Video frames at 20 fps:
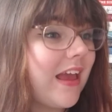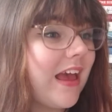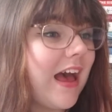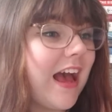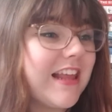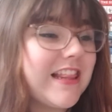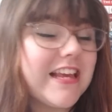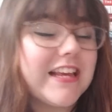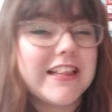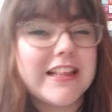
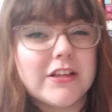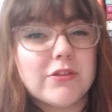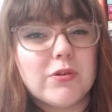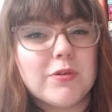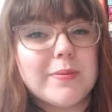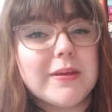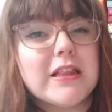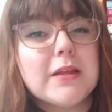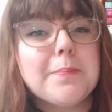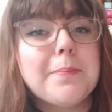I think this would
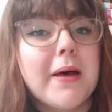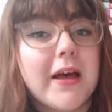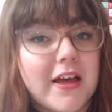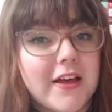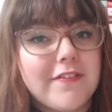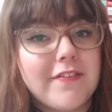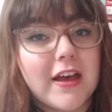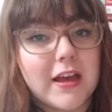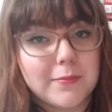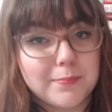be the
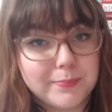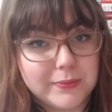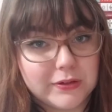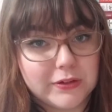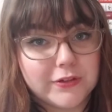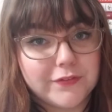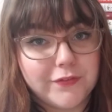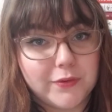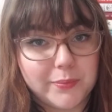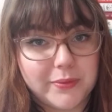perfect
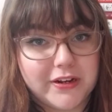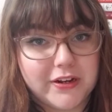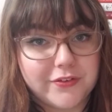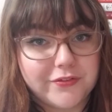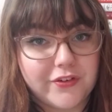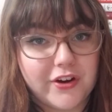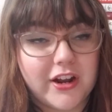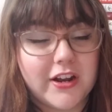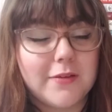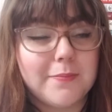book for
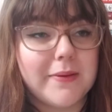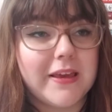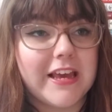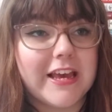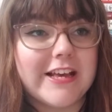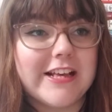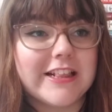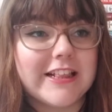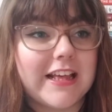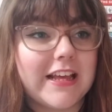Winifred
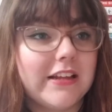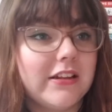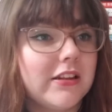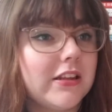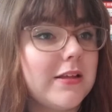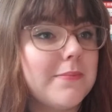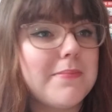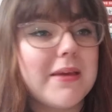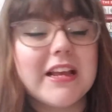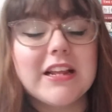because
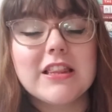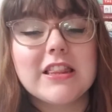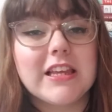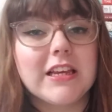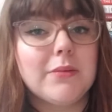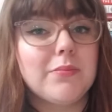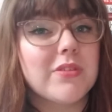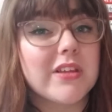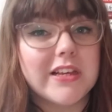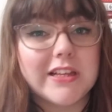the main
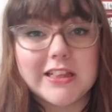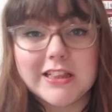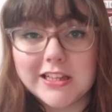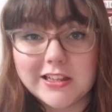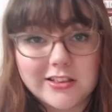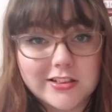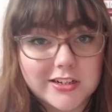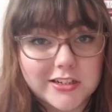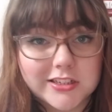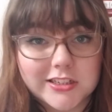themes are
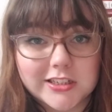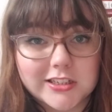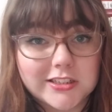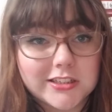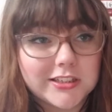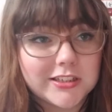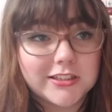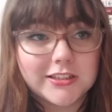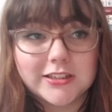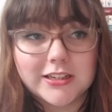sisterhood,